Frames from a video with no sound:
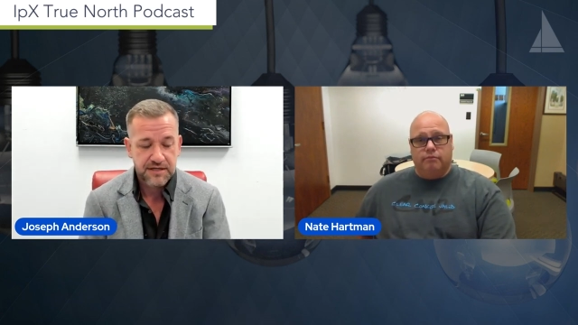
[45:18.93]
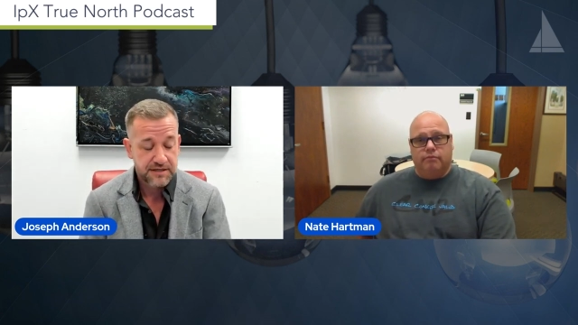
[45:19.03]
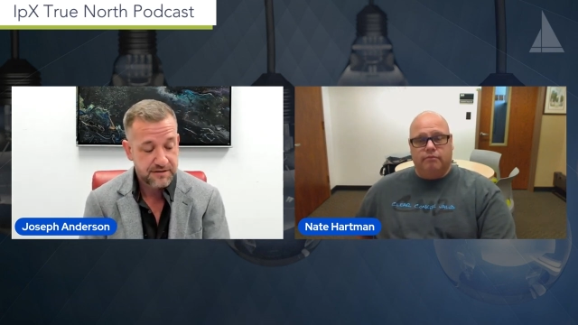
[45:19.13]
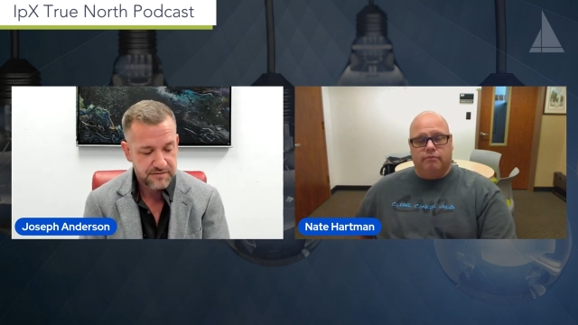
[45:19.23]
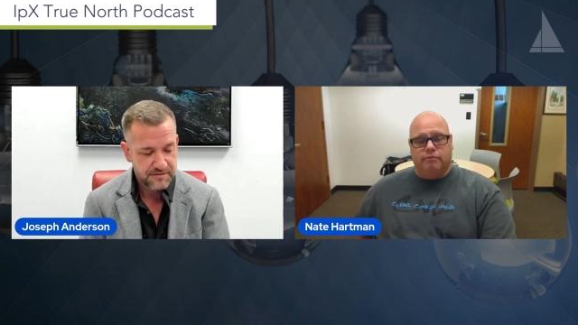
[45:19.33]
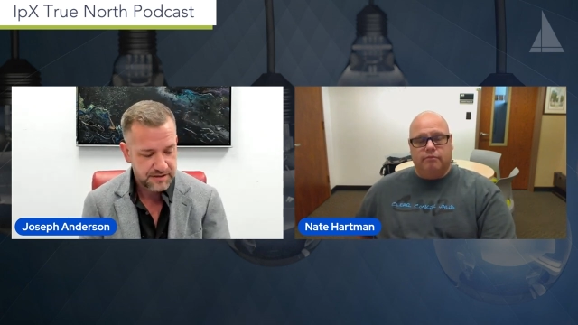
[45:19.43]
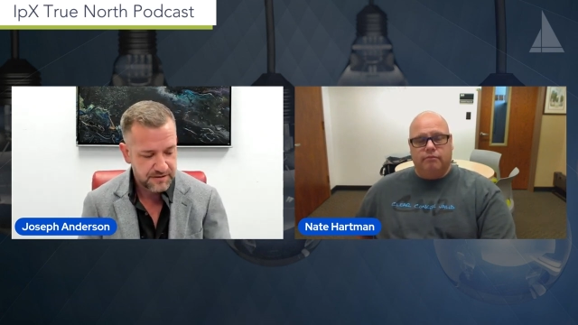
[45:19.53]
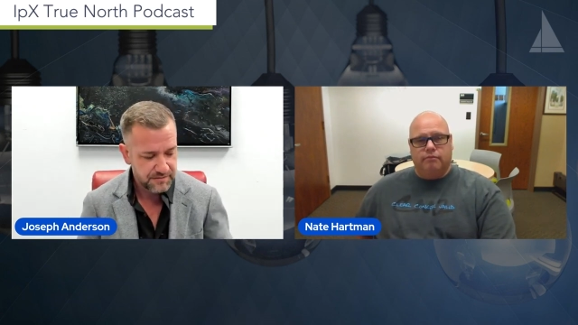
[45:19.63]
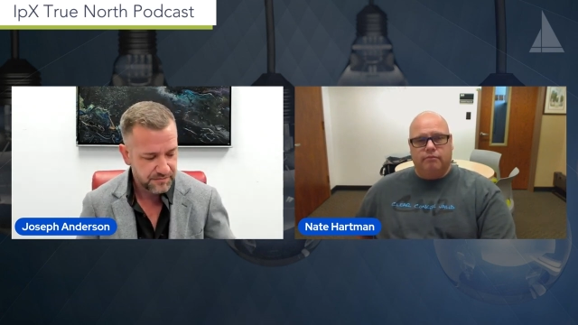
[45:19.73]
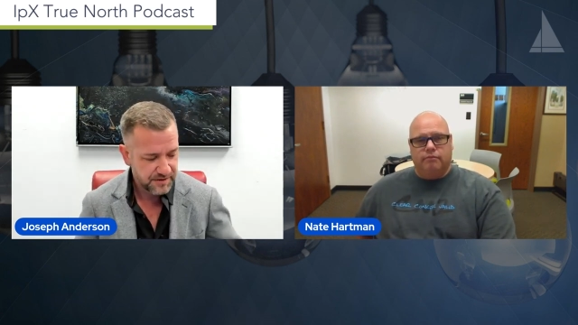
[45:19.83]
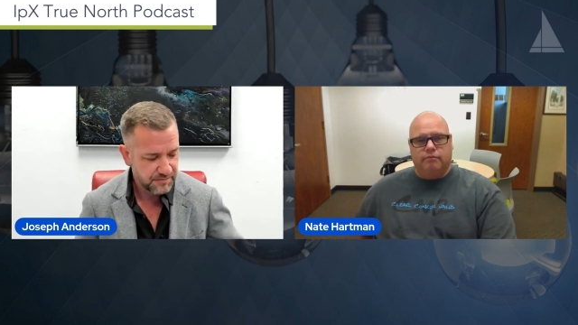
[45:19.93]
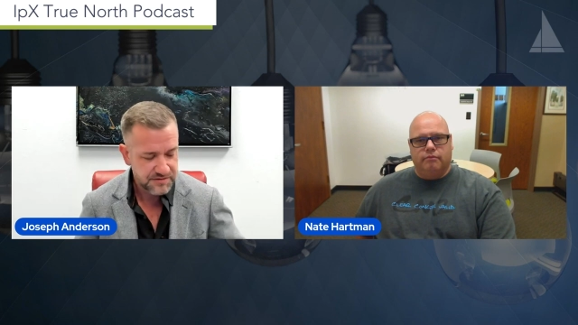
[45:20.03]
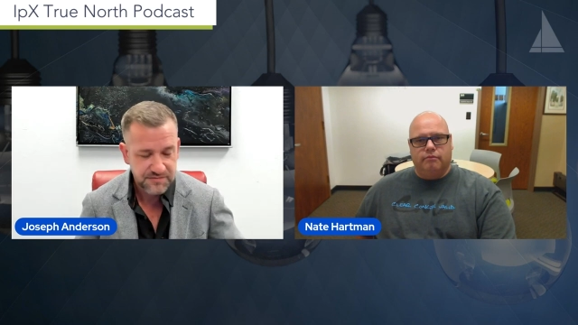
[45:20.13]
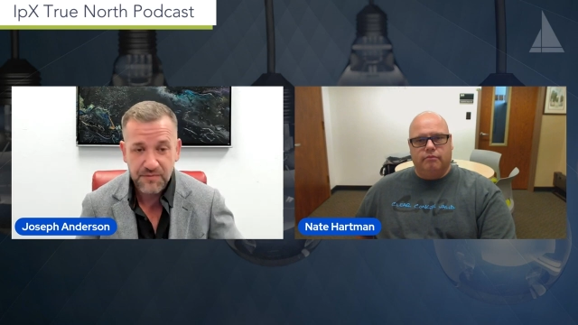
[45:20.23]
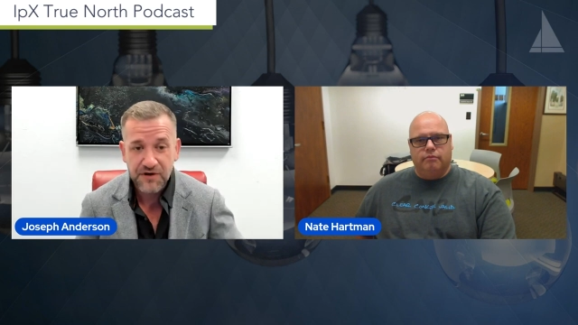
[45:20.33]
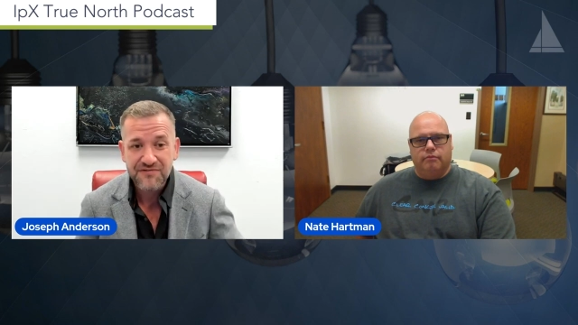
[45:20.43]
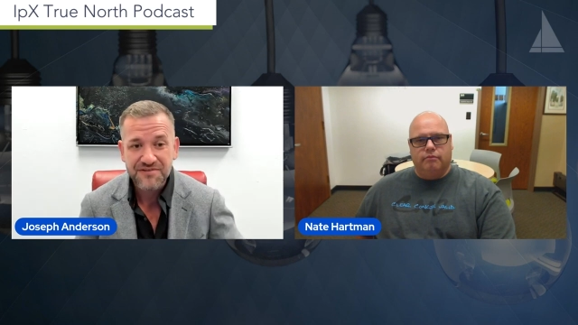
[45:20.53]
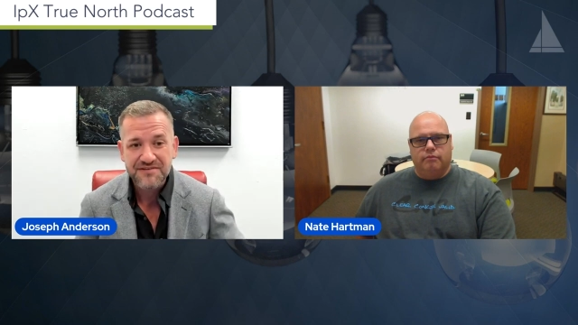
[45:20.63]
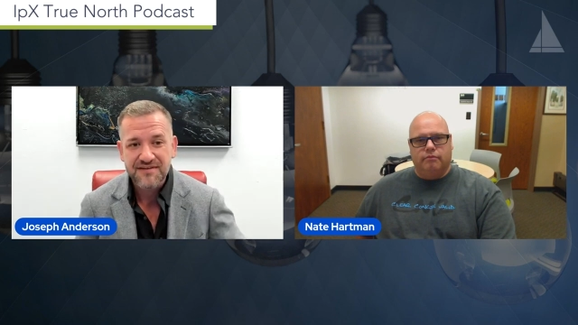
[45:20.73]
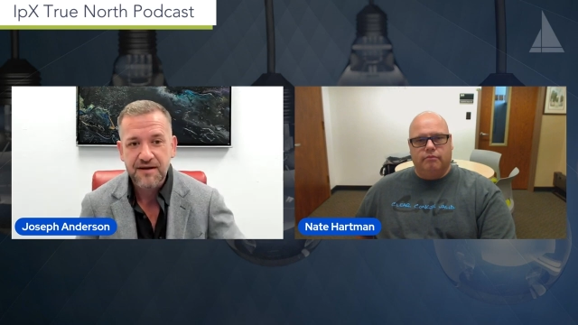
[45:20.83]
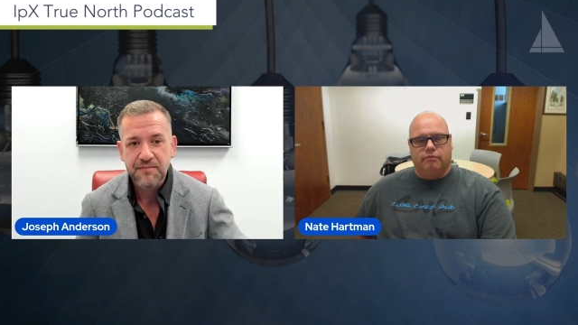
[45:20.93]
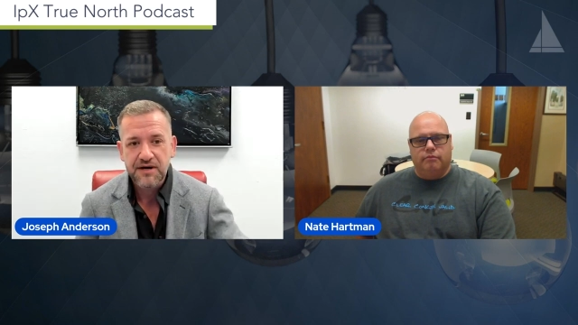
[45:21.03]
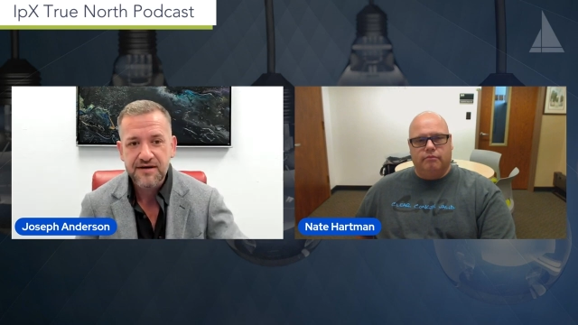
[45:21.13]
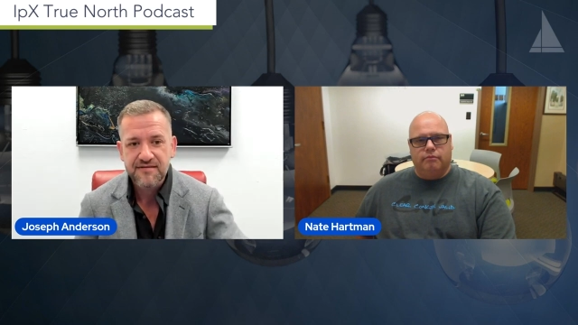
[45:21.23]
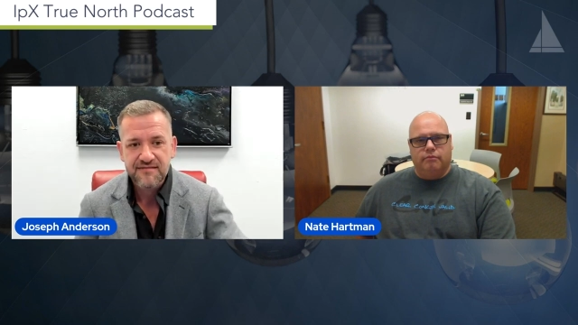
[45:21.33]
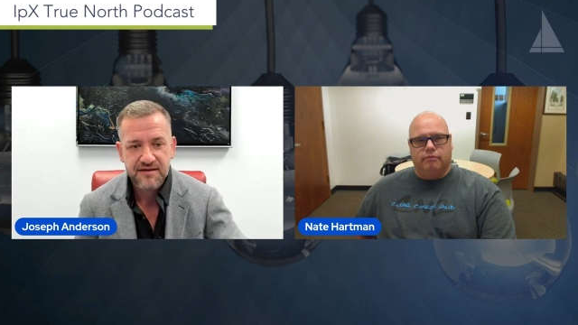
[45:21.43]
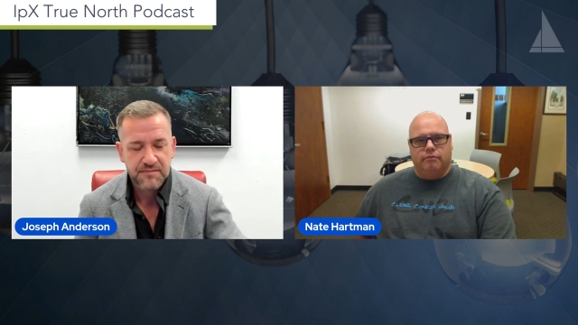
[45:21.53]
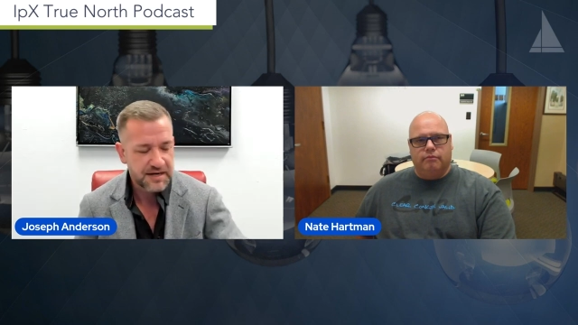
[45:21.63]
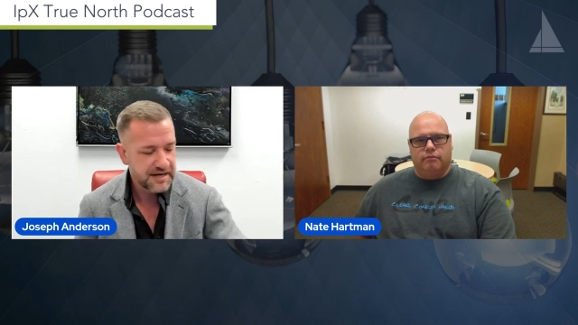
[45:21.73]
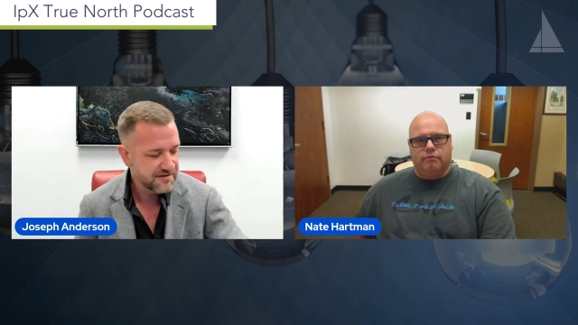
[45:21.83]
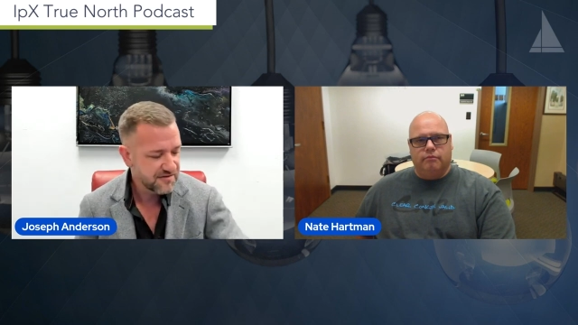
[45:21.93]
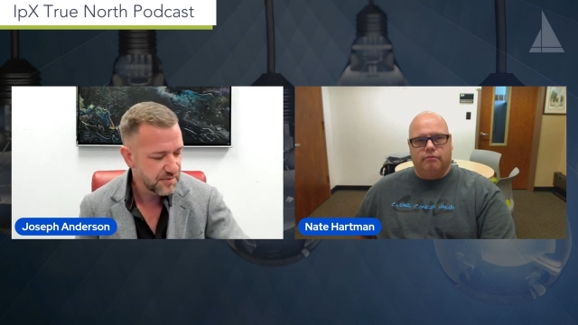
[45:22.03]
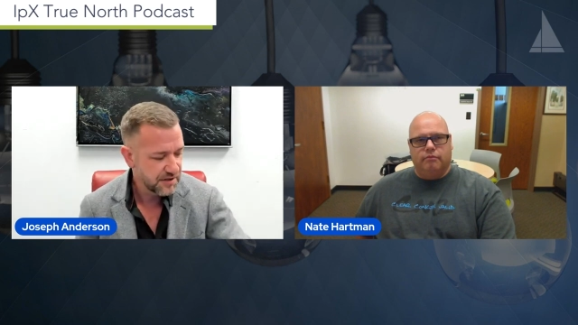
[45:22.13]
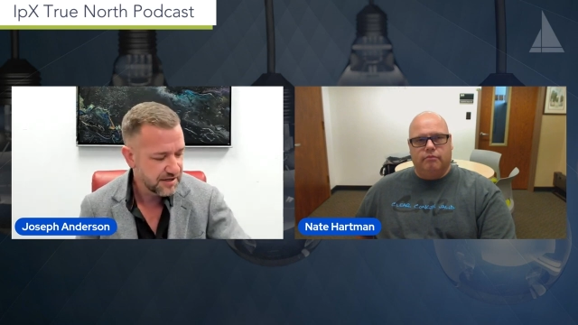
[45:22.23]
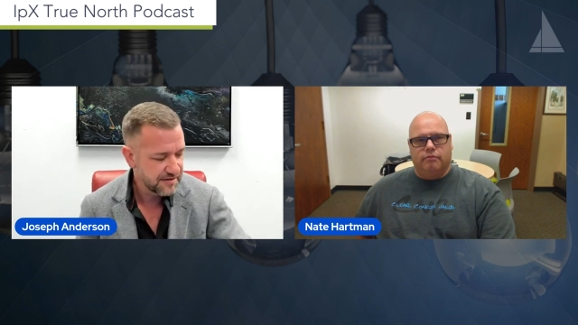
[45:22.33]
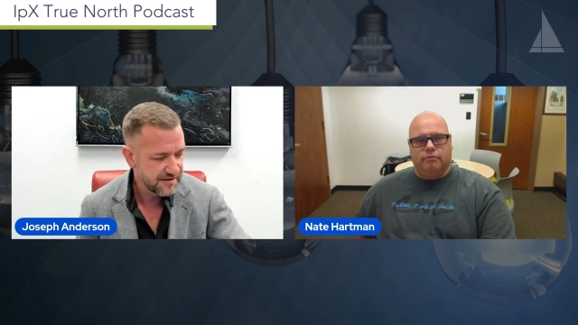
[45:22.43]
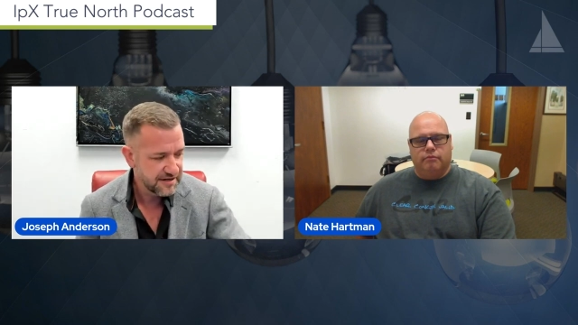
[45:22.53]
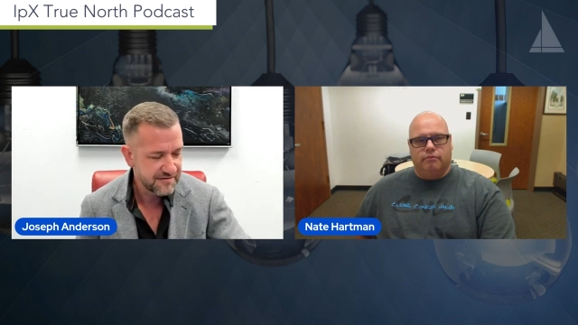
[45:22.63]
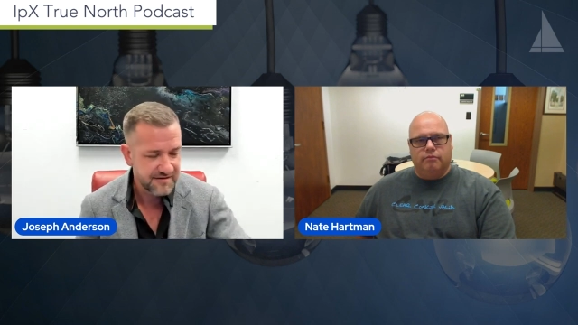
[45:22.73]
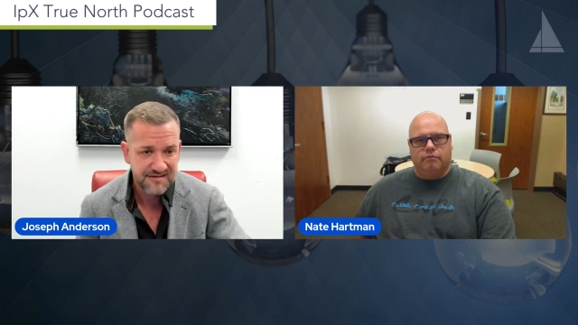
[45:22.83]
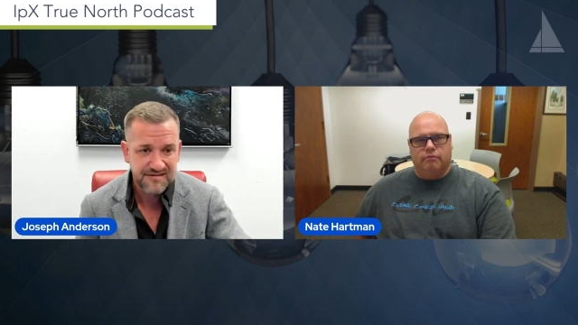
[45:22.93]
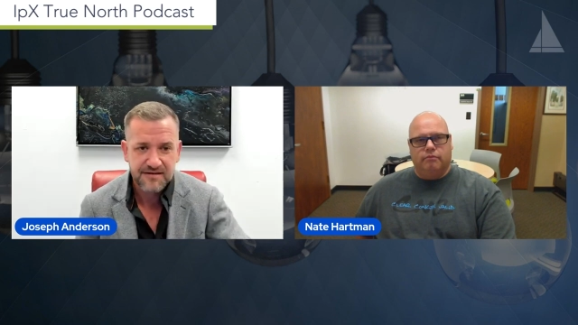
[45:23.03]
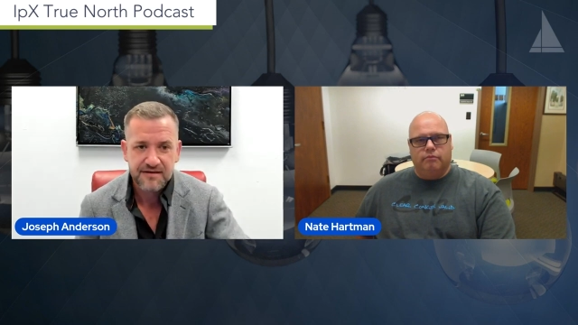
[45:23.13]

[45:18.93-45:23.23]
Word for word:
Speaker 1: Eh, and pretty much most of the time, honestly, in my experience, and it's it's a,